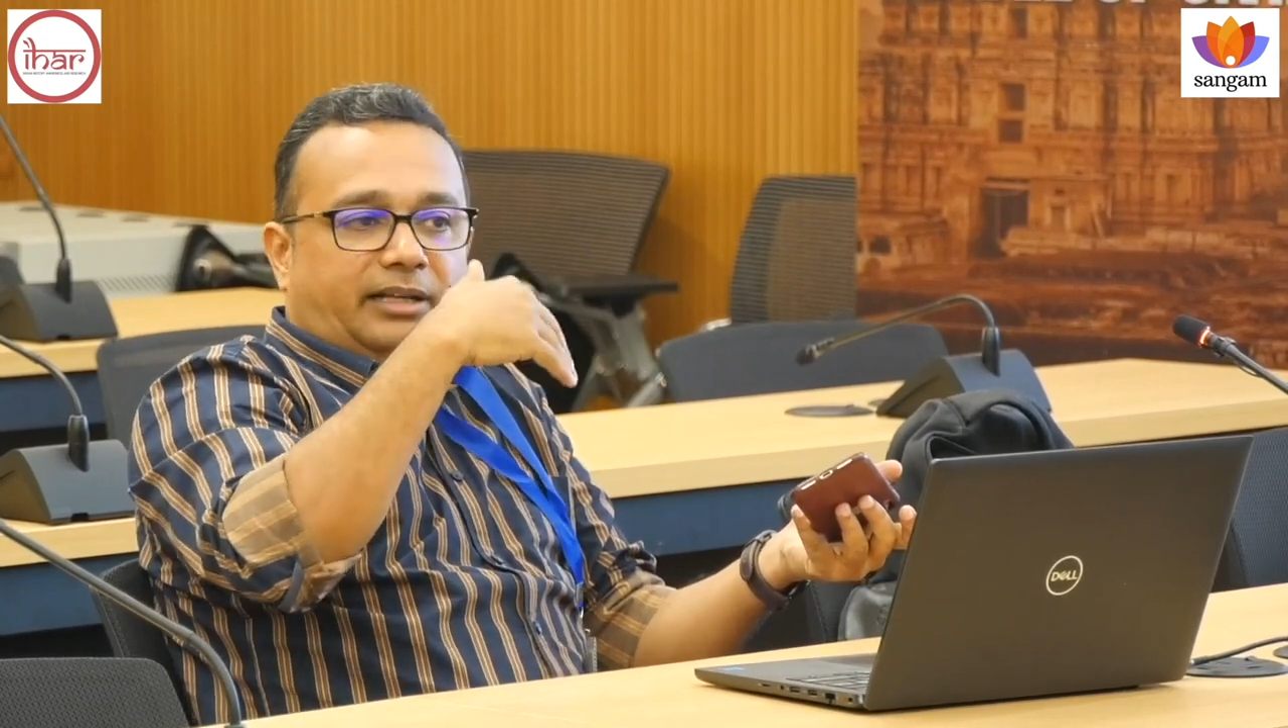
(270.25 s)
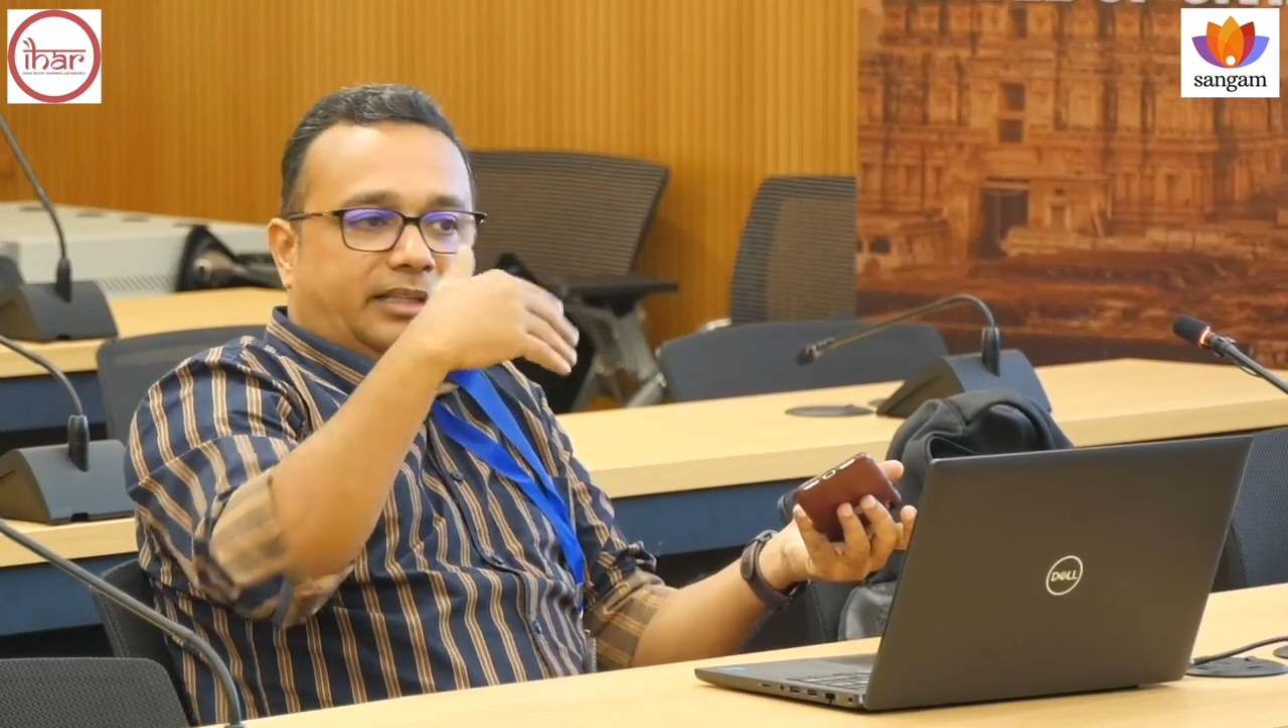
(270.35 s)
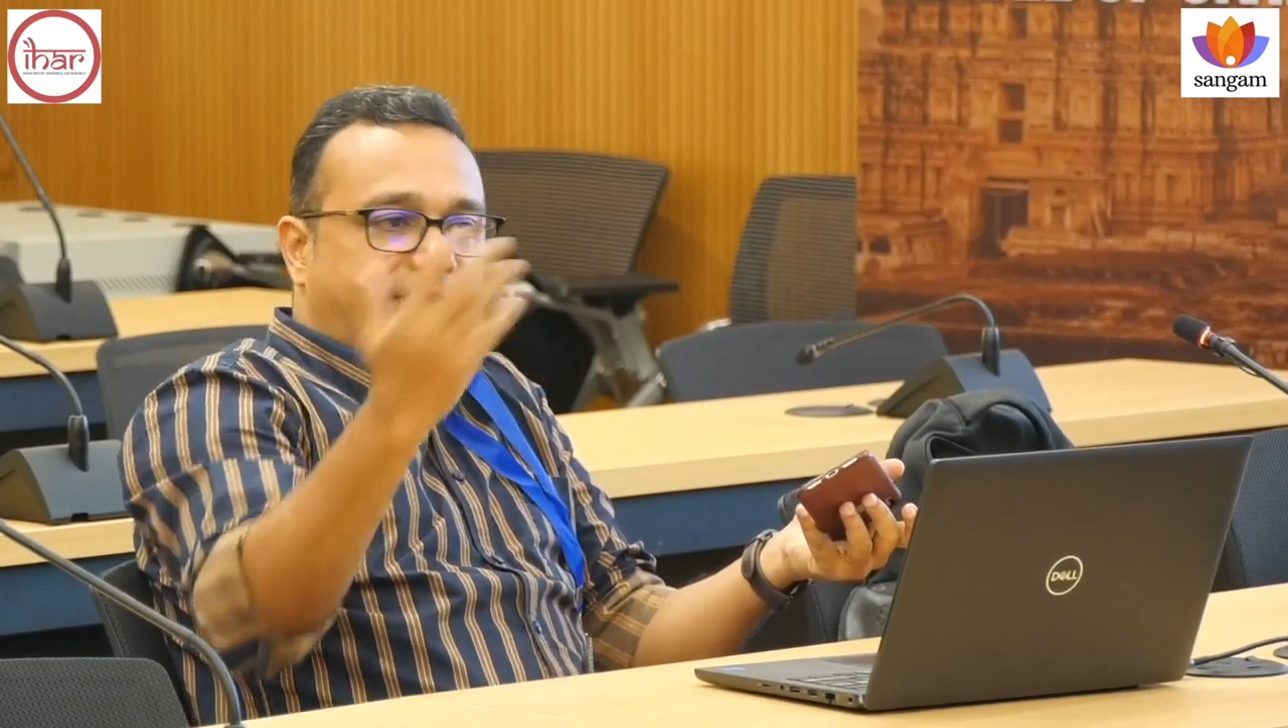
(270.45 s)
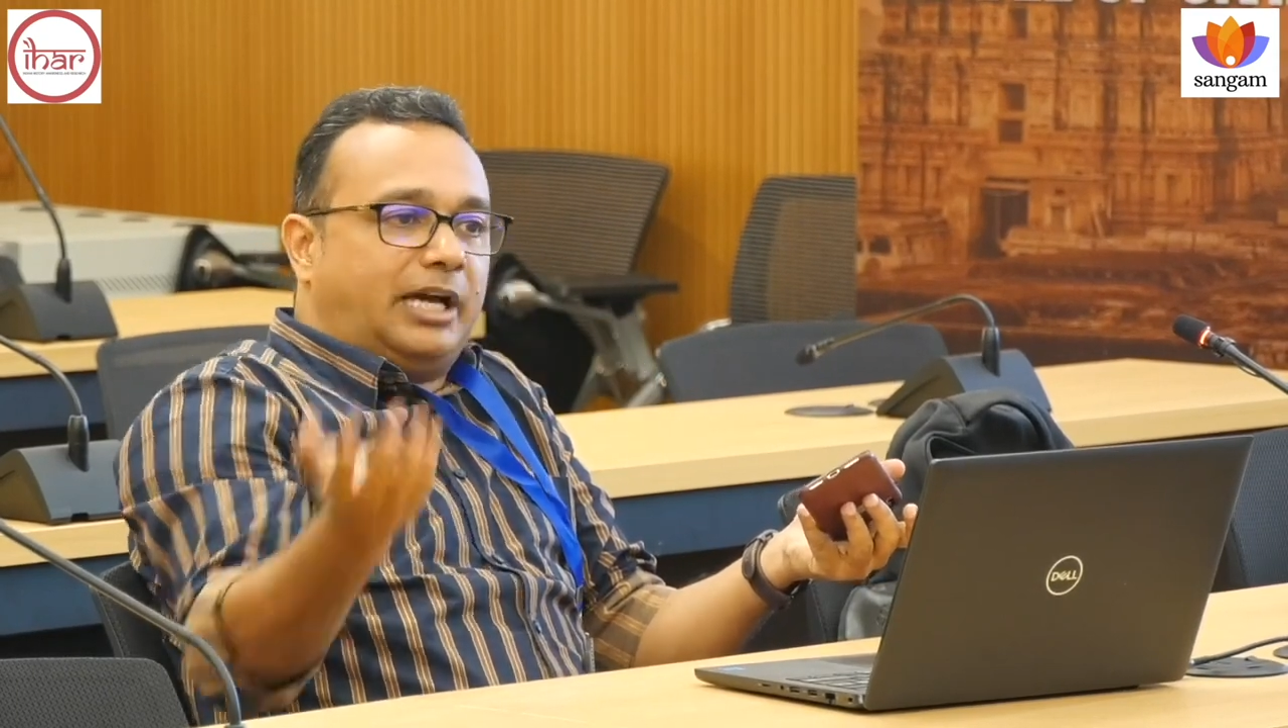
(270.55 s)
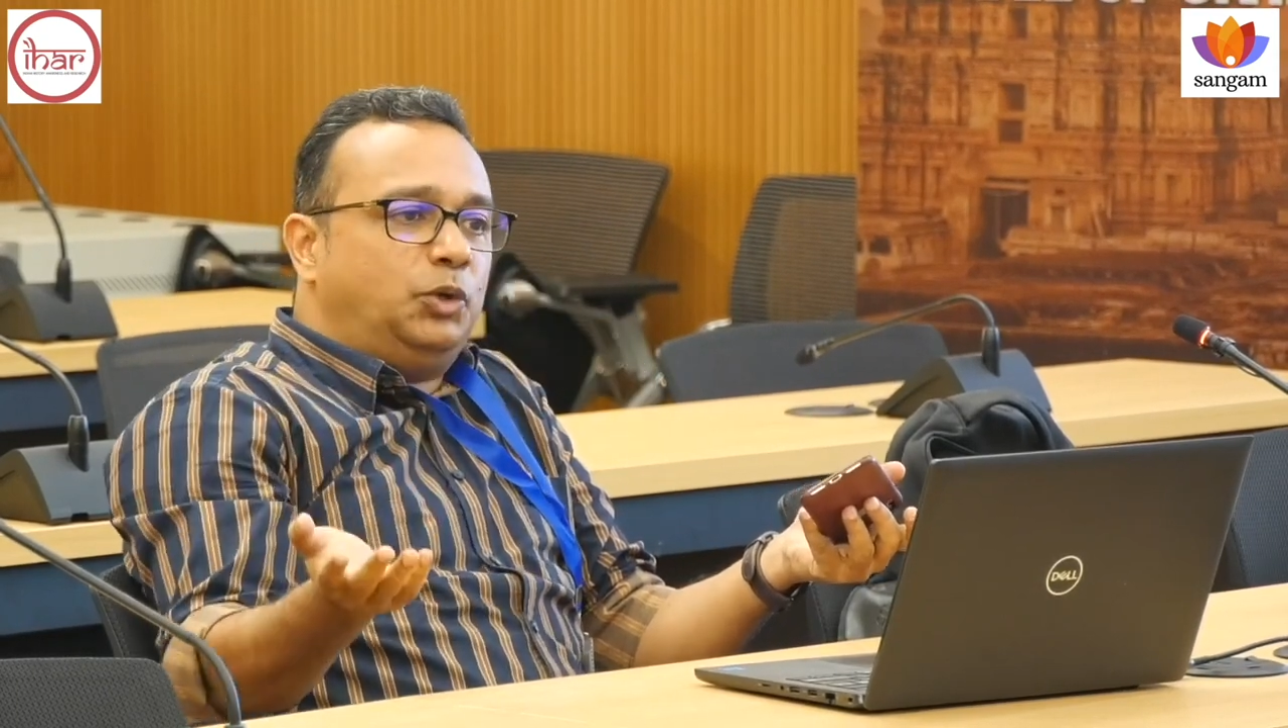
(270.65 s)

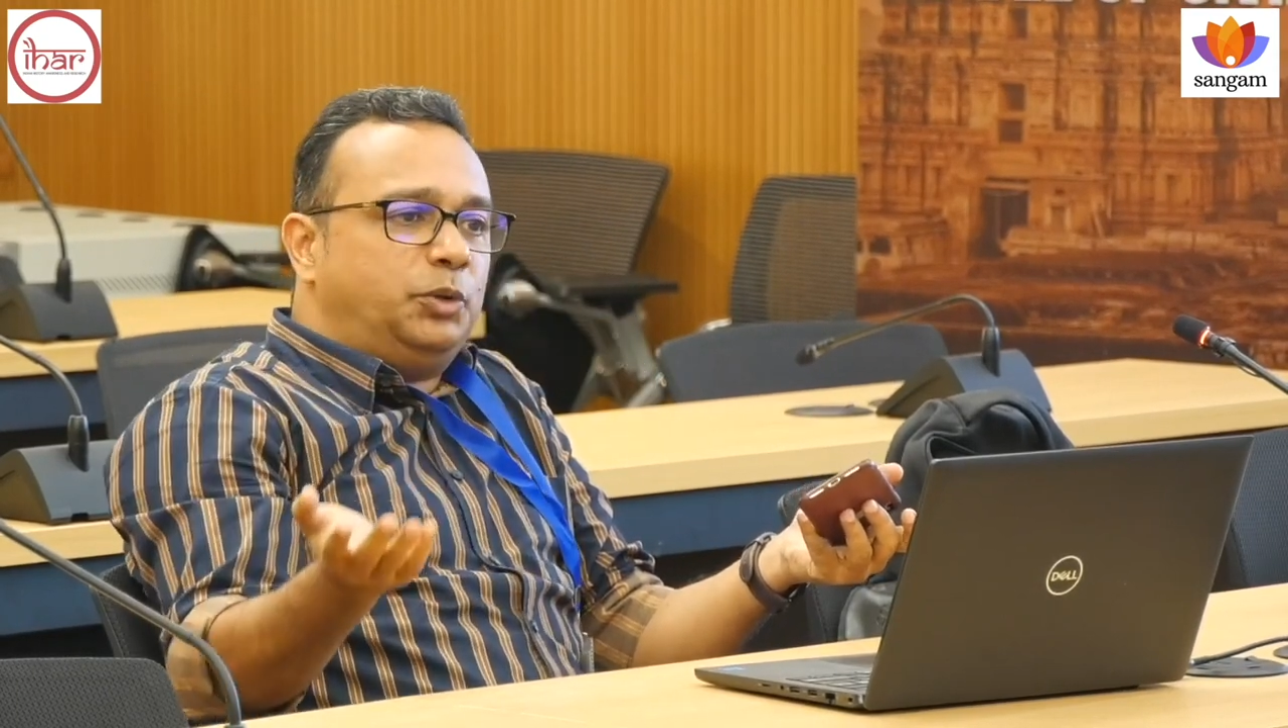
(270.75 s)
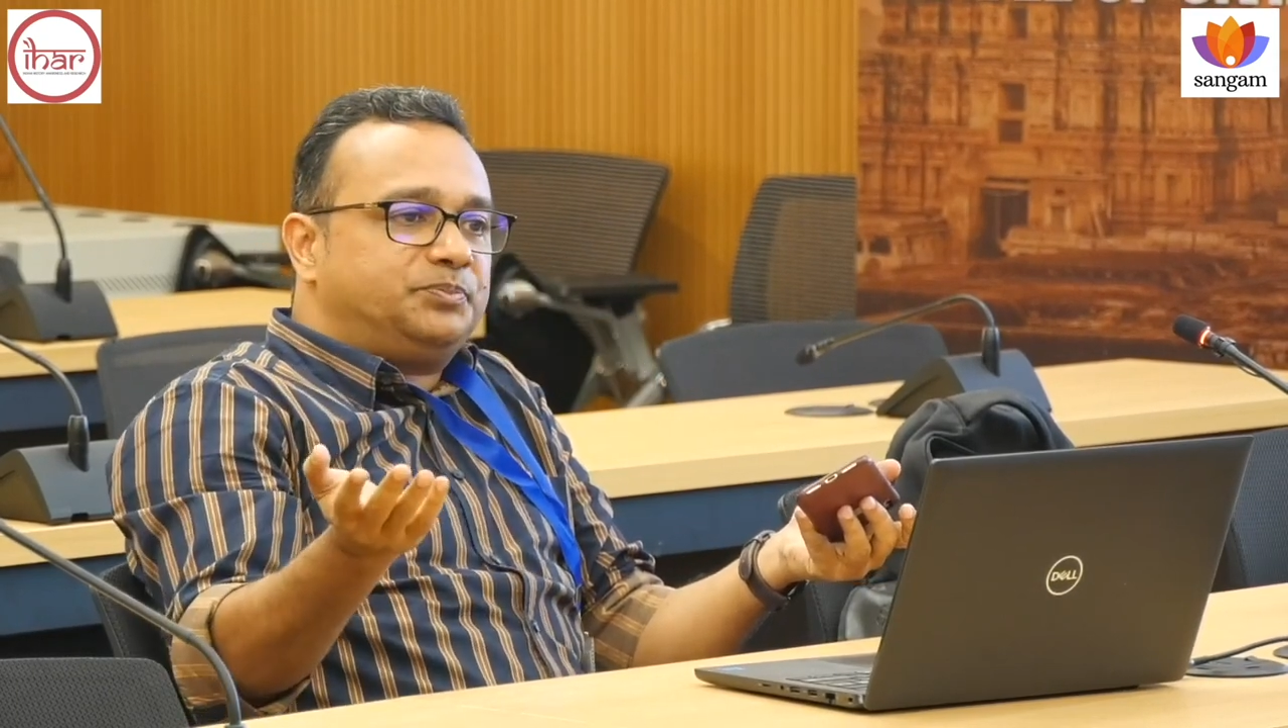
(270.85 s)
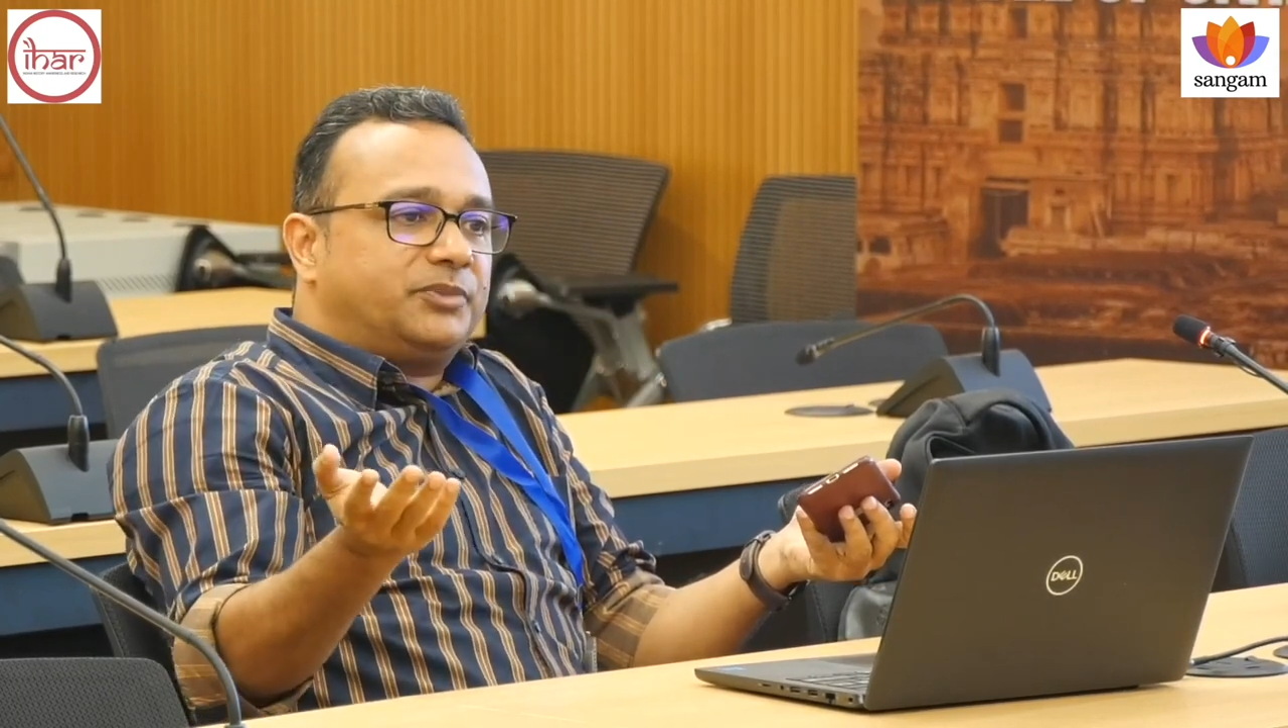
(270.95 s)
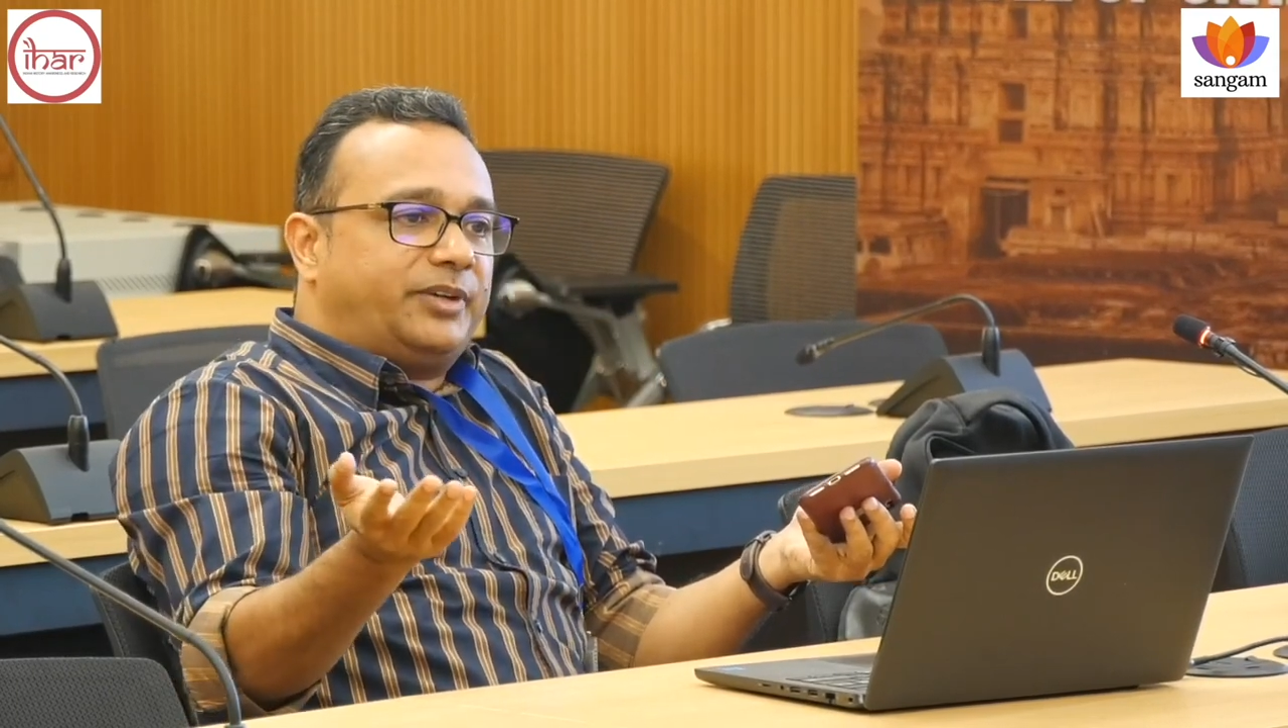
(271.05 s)
and the talu,